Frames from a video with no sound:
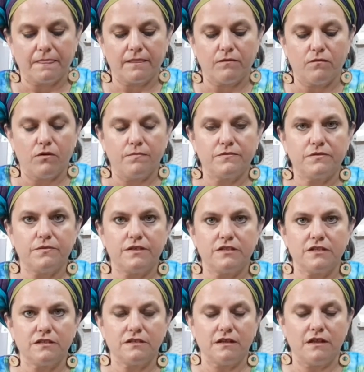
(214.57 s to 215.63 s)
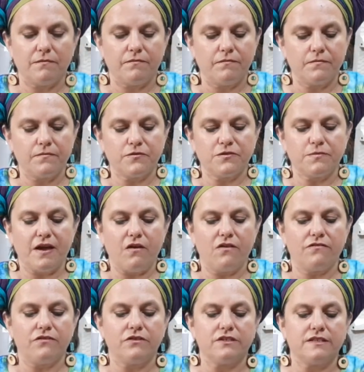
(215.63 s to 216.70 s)
Whoops, we just lost power
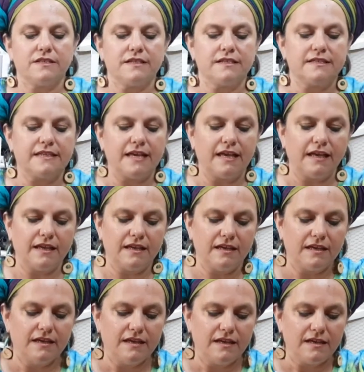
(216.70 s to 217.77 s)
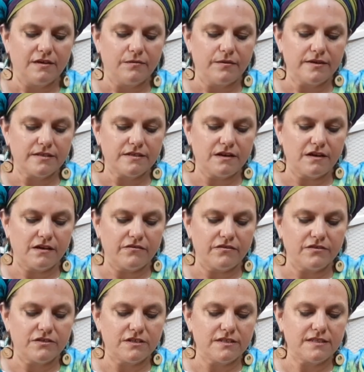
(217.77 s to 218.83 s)
for just a sec. Went dark for
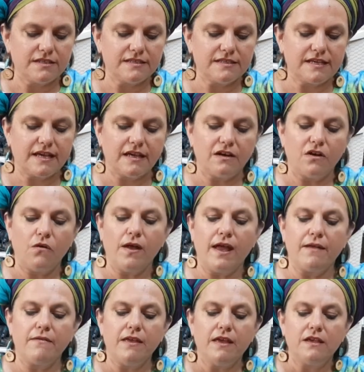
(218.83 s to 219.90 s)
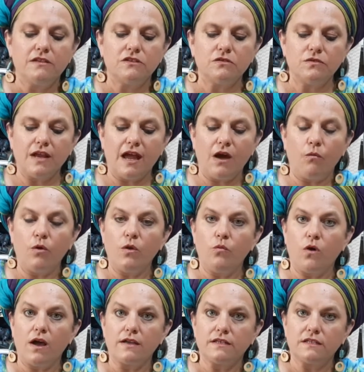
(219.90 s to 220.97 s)
just a second. Okay, so now we
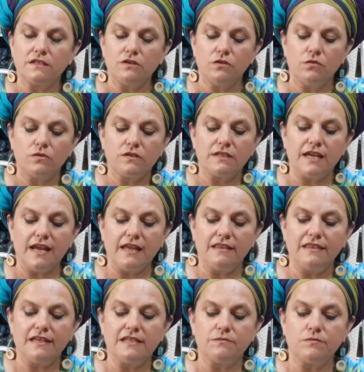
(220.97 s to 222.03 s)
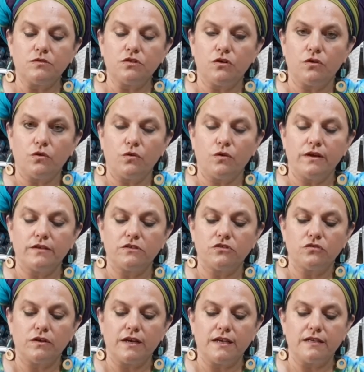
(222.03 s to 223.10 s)
want to take these turquoise
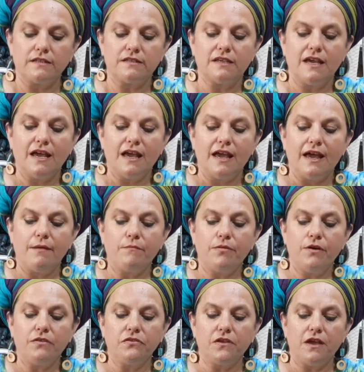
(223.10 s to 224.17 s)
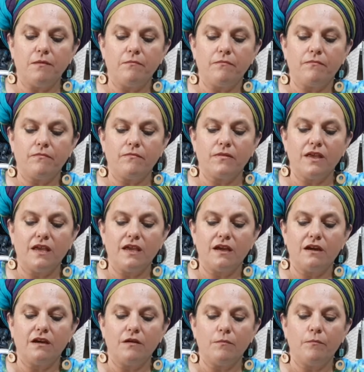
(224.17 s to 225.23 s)
strings and put them
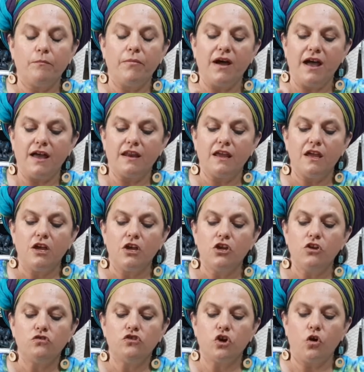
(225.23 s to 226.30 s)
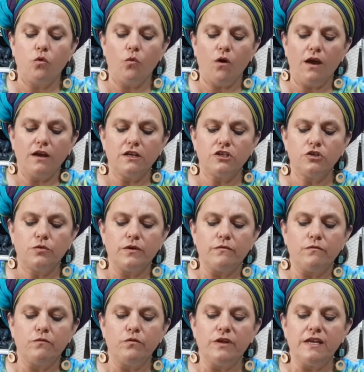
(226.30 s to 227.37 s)
here, but you don't want to do it
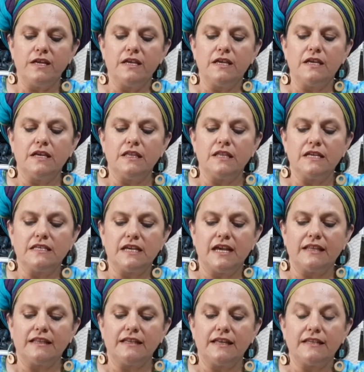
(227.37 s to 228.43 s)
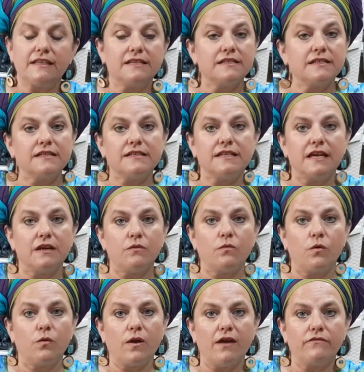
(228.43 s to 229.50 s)
really tightly like this because then it
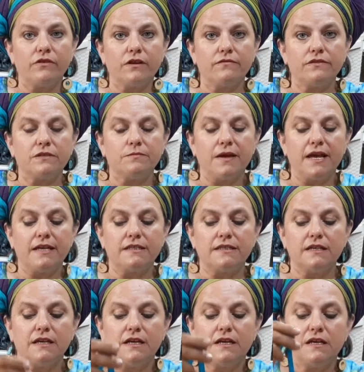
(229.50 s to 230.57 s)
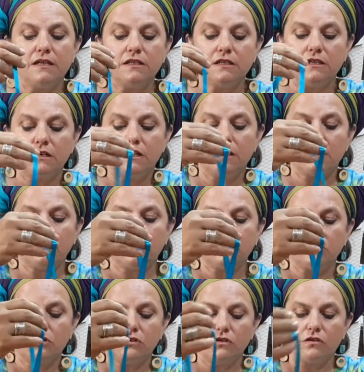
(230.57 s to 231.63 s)
won't have enough space to
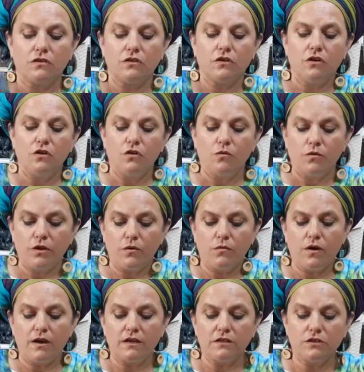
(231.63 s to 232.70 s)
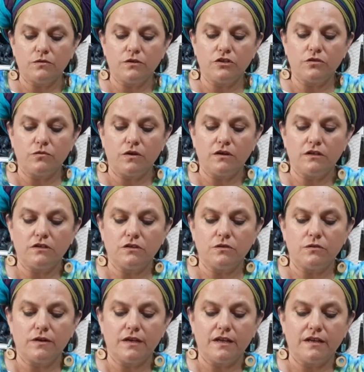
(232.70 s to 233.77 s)
turn. What you want to do is you want to
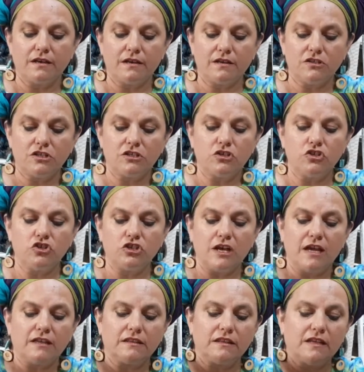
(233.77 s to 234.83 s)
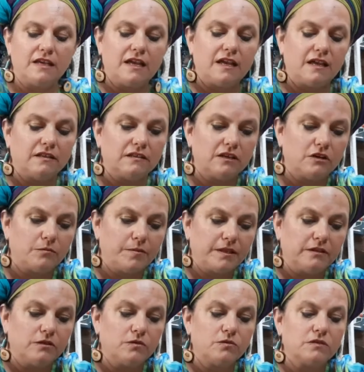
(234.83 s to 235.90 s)
do it just gently, a little
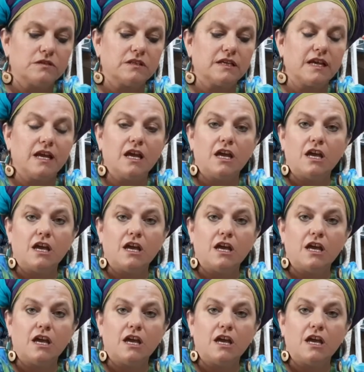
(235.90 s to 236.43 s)
bit loosely.